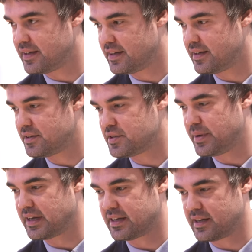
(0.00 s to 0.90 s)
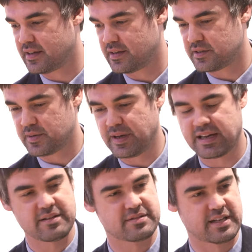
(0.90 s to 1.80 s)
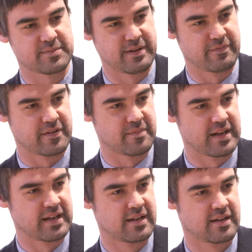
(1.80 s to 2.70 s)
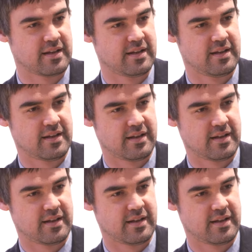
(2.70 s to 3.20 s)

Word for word: Those colleagues are embedded in every team across the